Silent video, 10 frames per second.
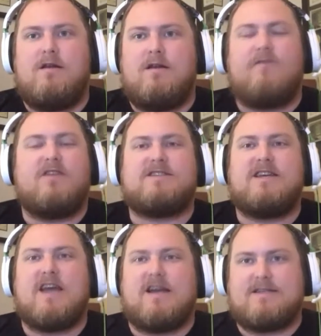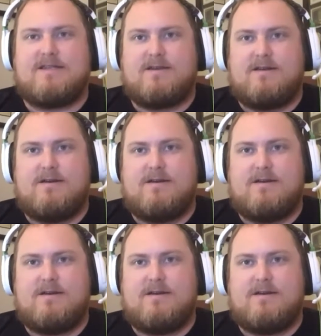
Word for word: Not for the D S.